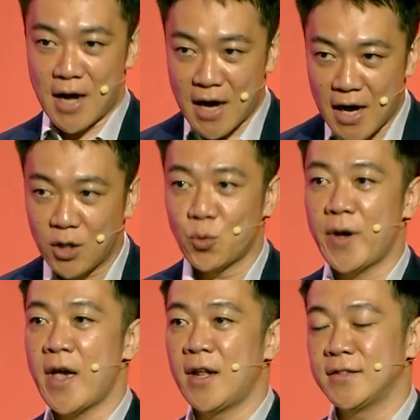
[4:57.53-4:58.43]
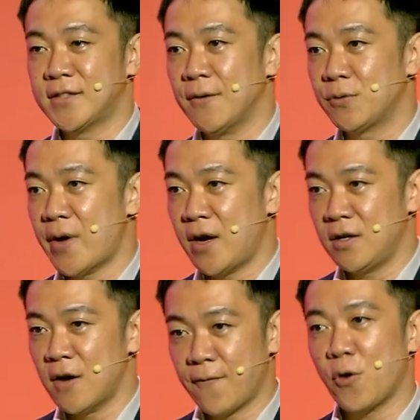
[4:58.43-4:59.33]
hardware and software,
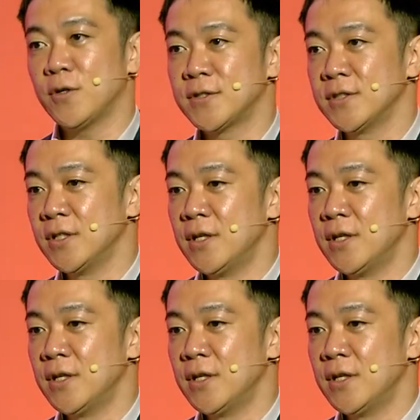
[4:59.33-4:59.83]
of course.